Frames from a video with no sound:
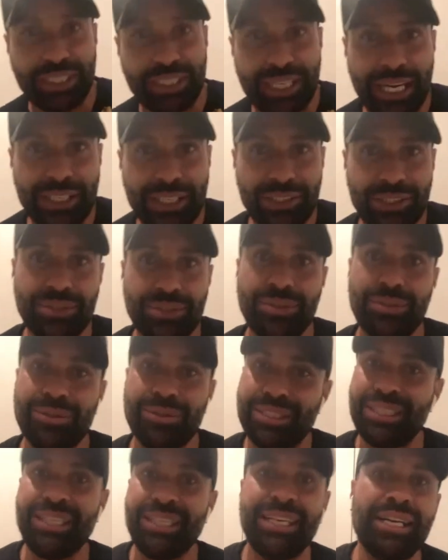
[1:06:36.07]

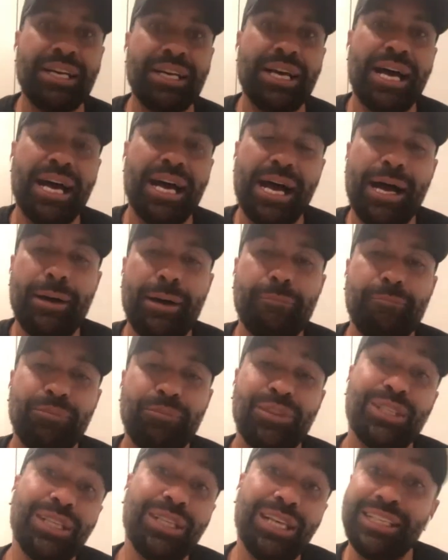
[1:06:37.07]
international and
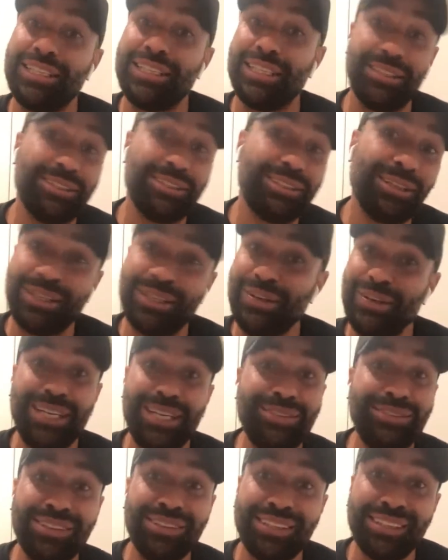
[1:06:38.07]
so they
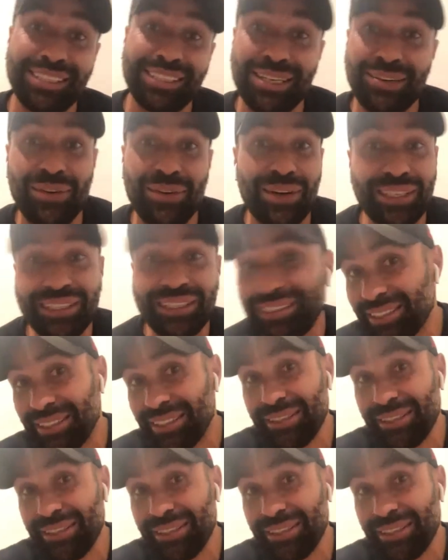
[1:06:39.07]
got everything they wanted.